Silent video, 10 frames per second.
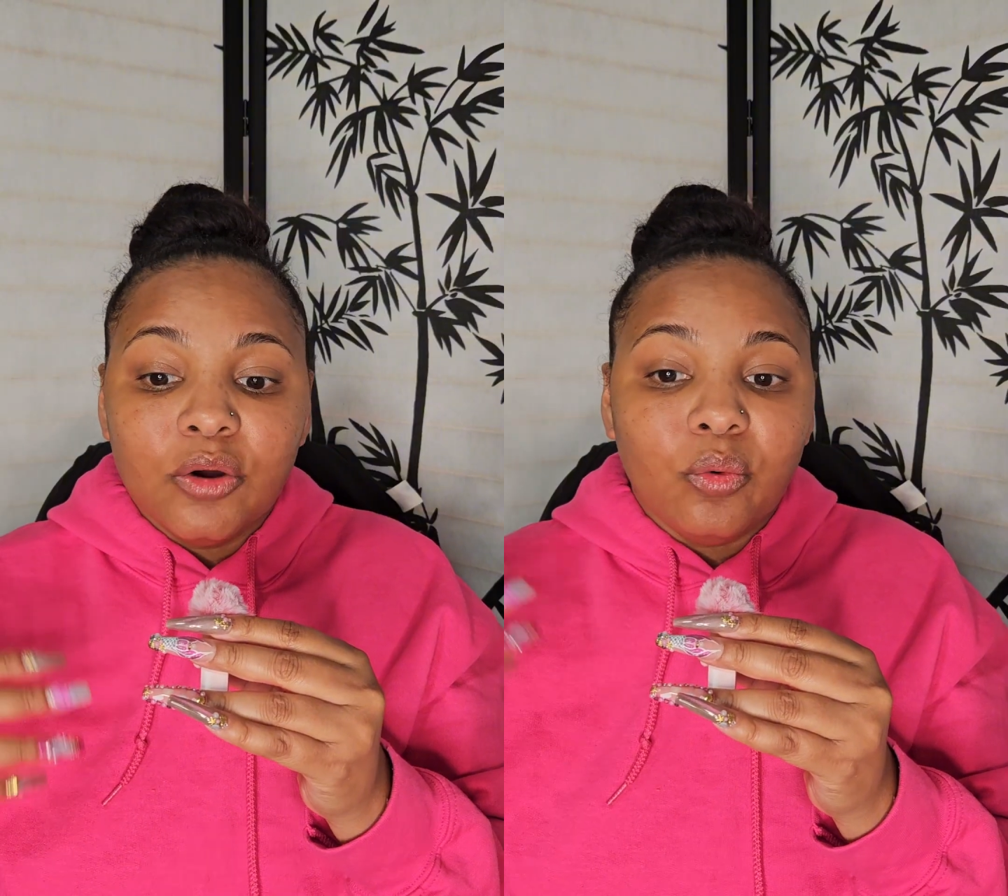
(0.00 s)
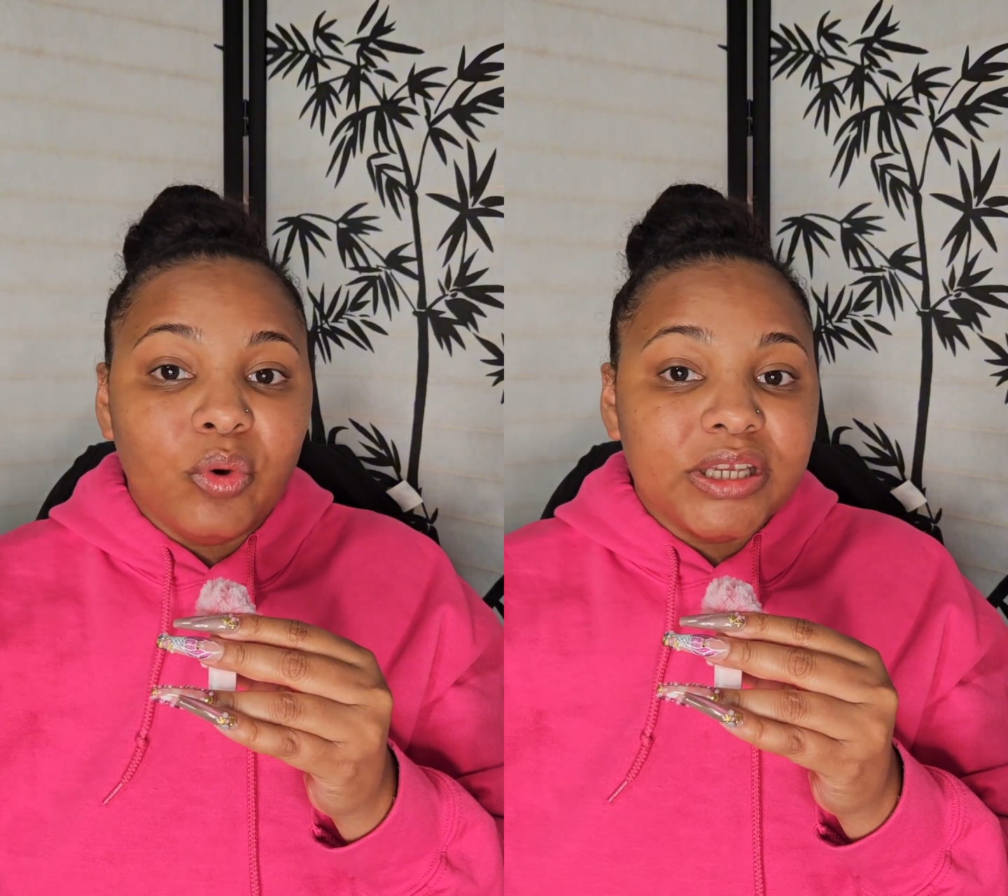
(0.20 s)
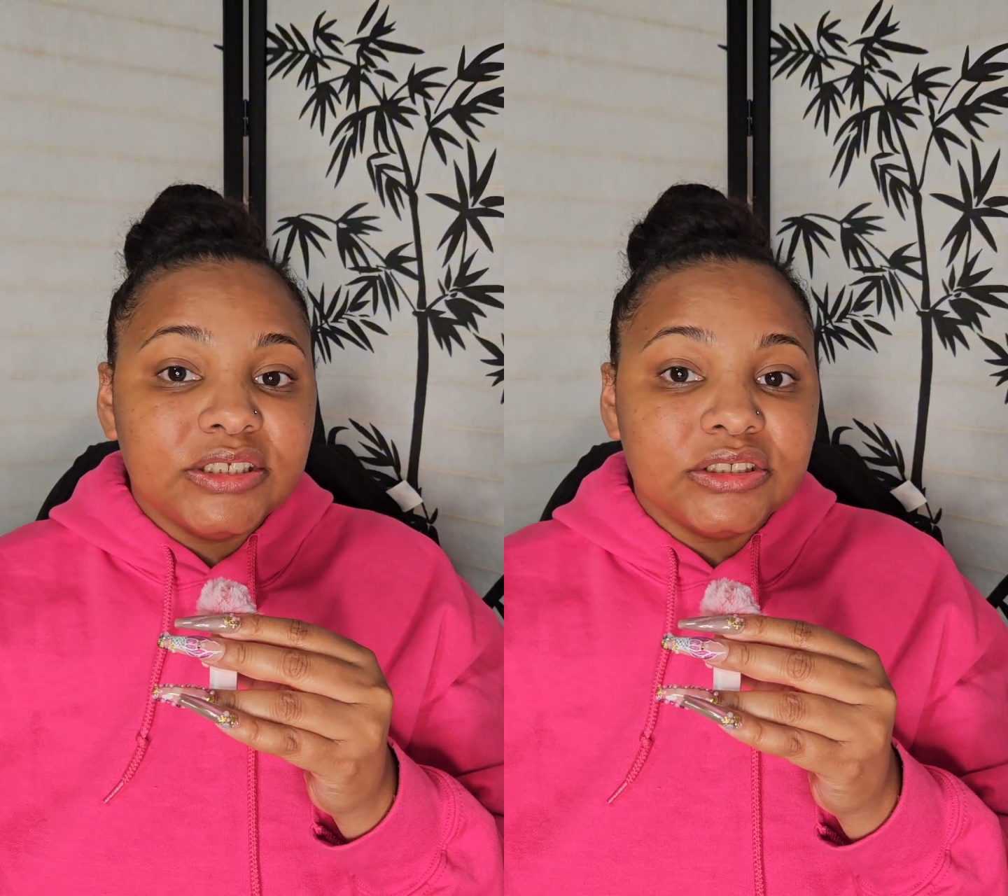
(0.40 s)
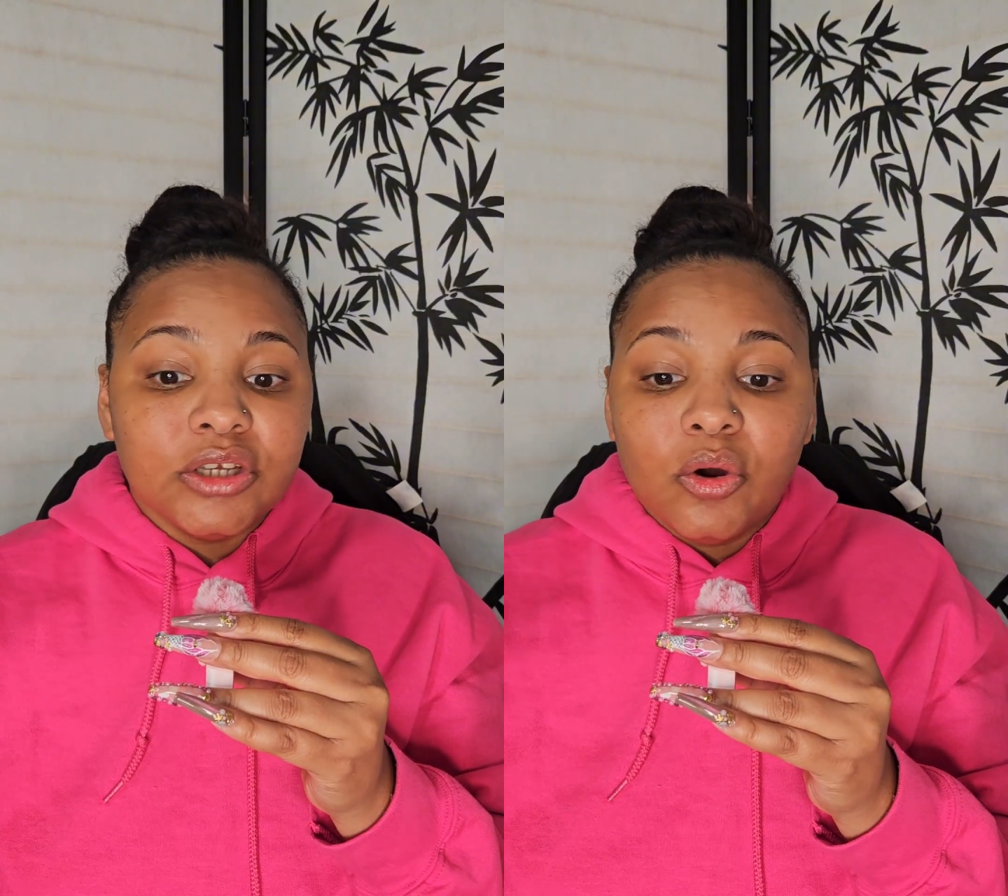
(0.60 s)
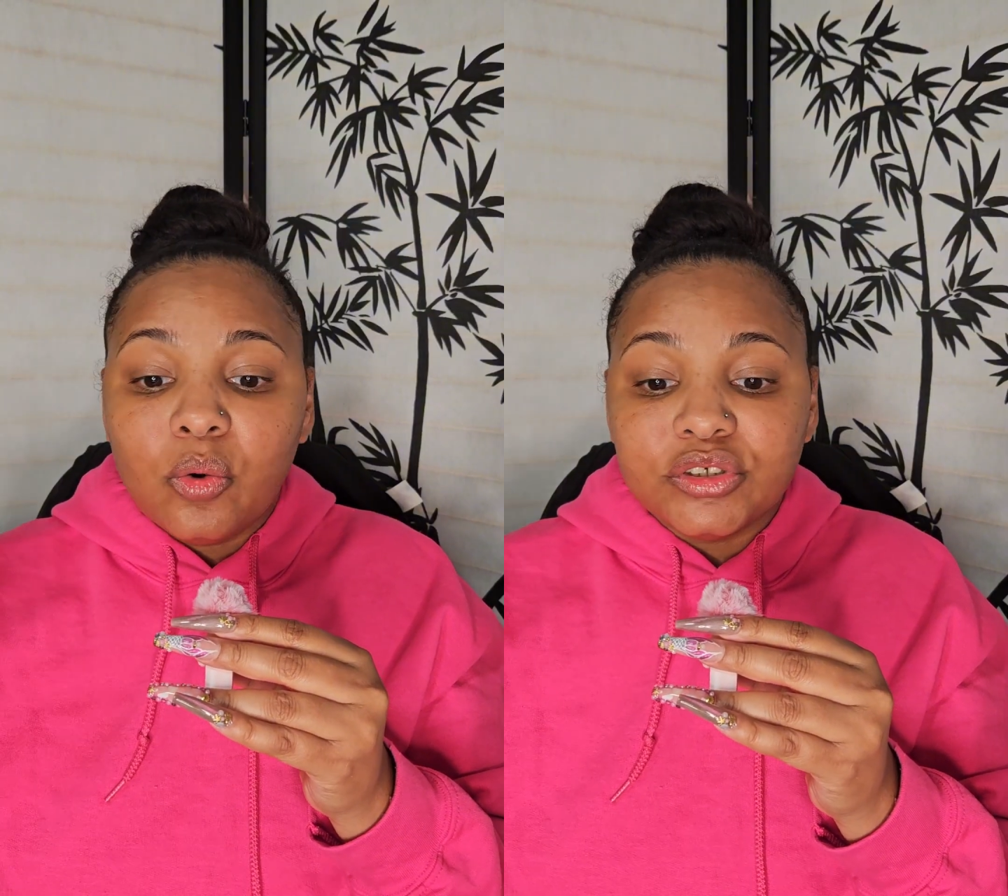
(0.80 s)
Wix,
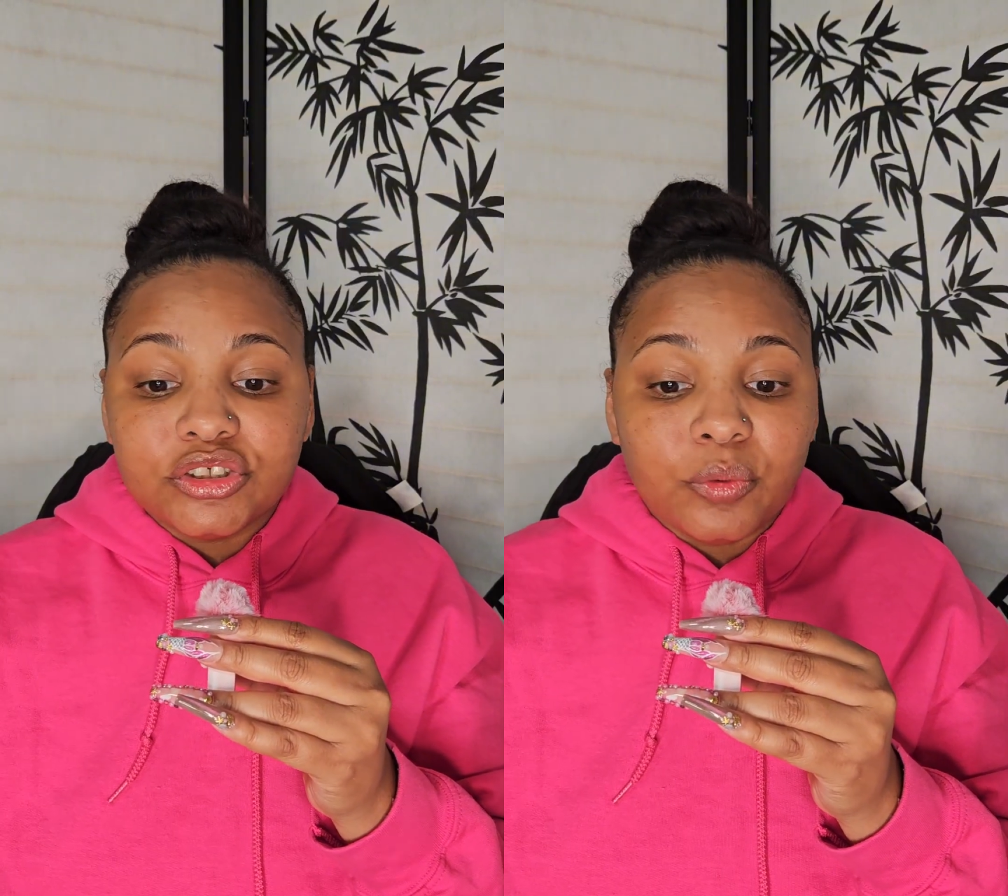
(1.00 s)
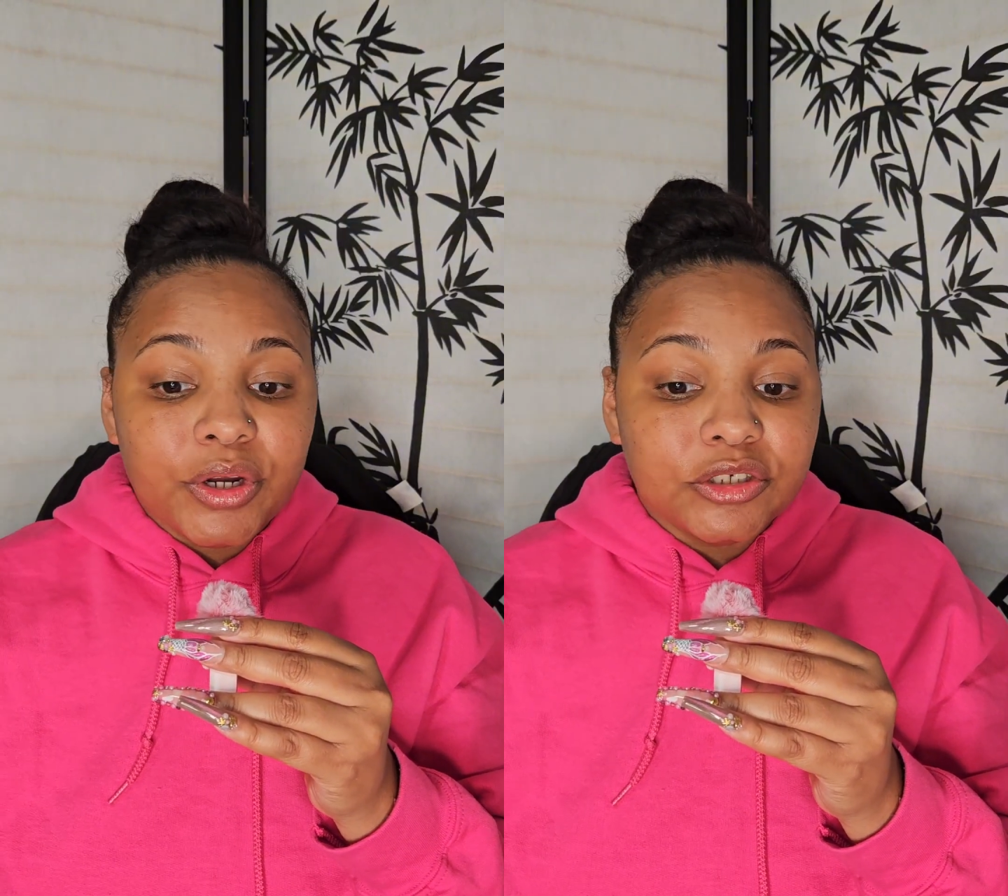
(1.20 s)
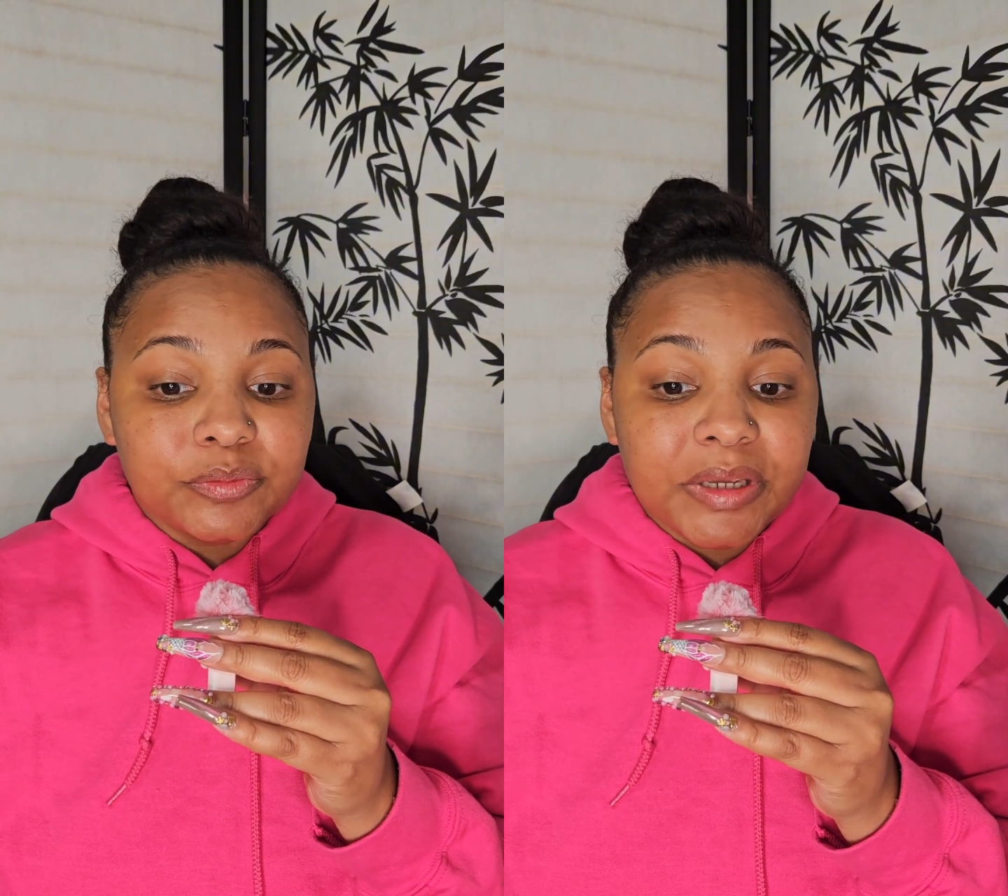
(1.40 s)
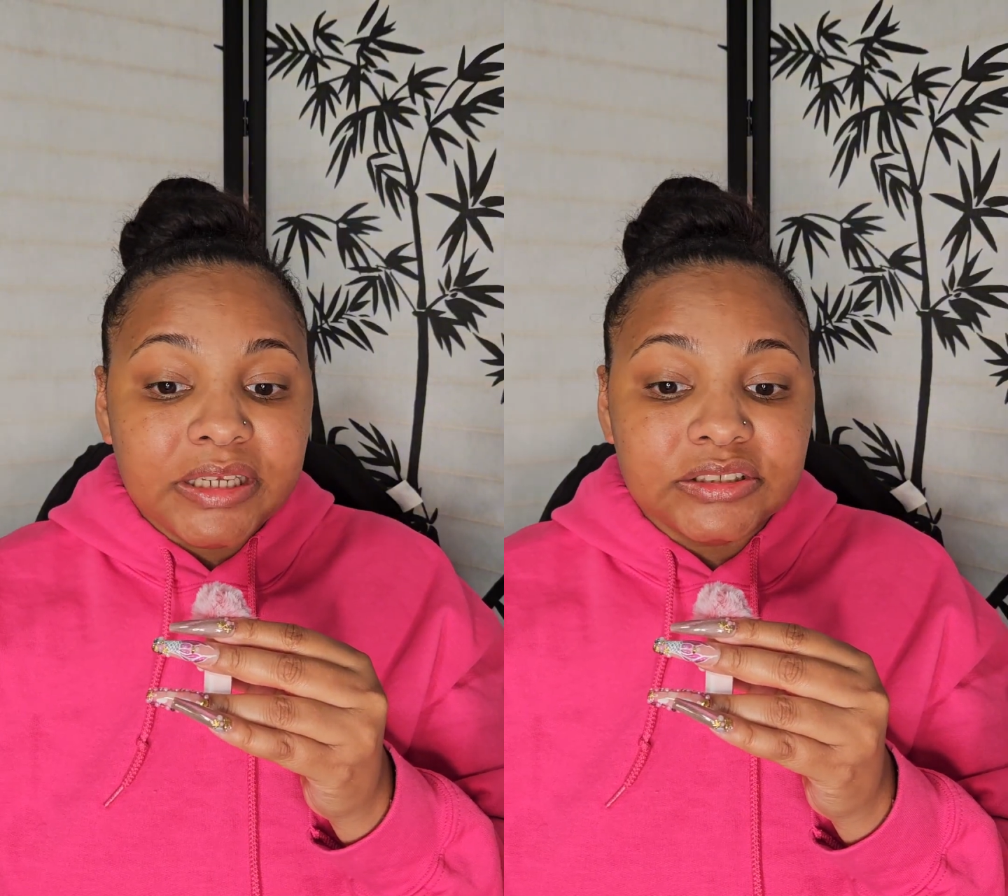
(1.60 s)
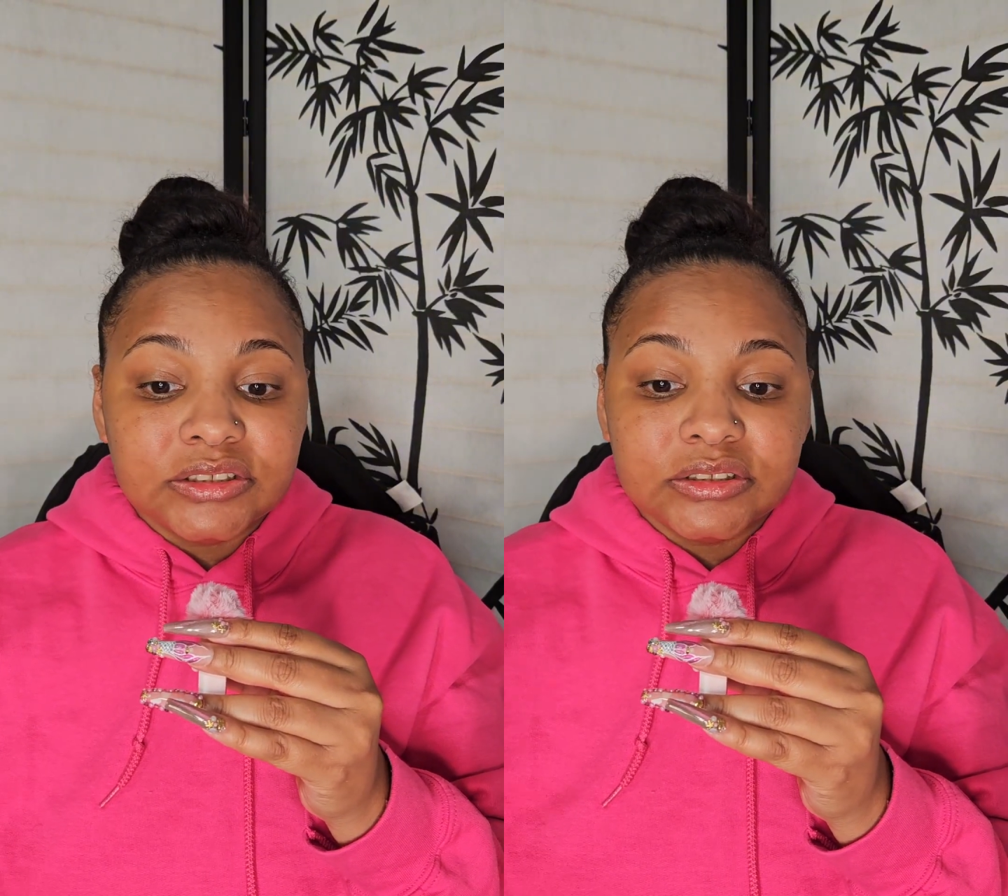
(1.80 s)
or
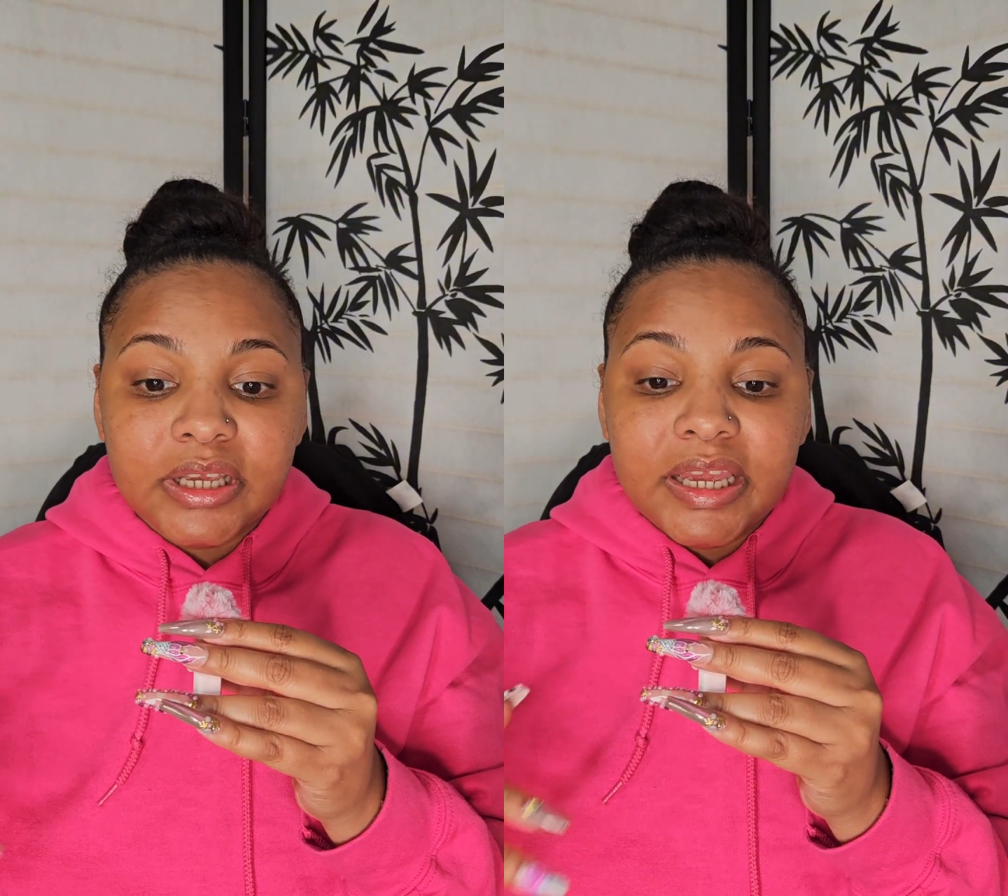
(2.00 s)
Squarespace.